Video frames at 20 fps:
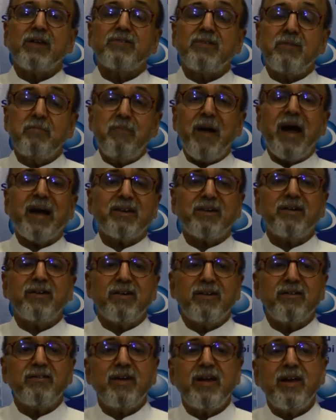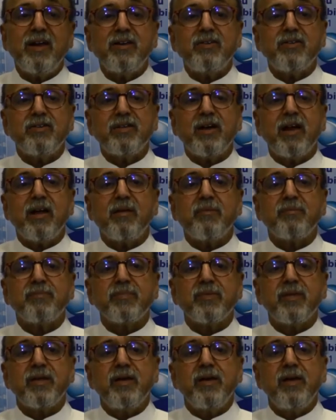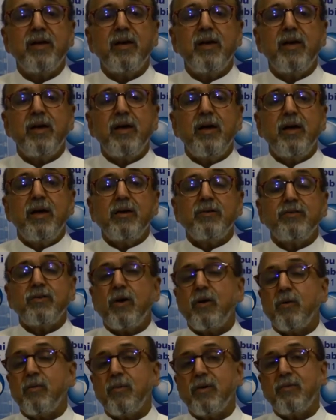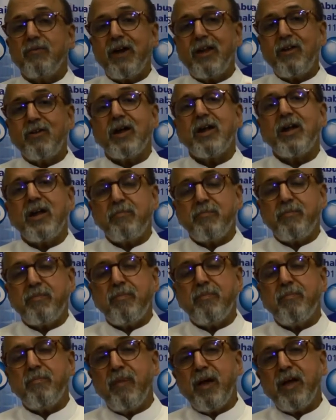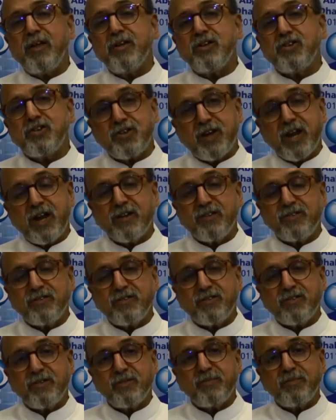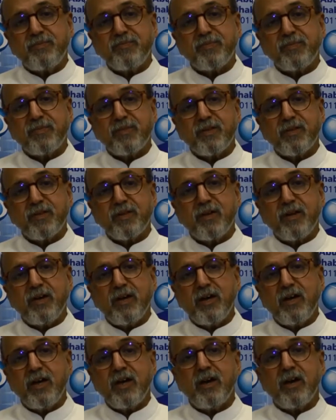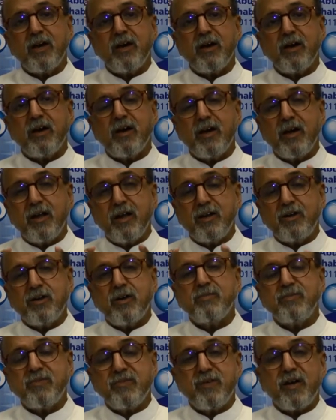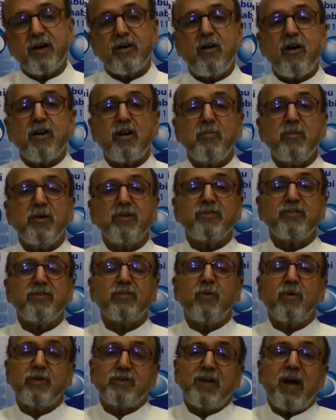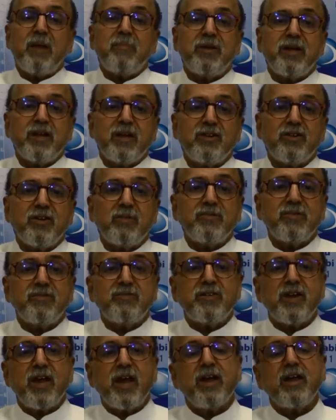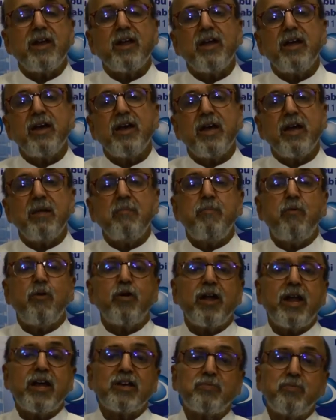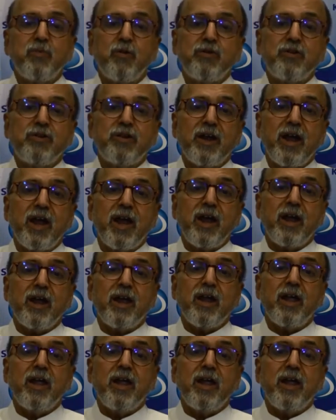impacted really to tell. So if I look at the major trends in terms of economies, what's happening in terms of trade, import and export trade,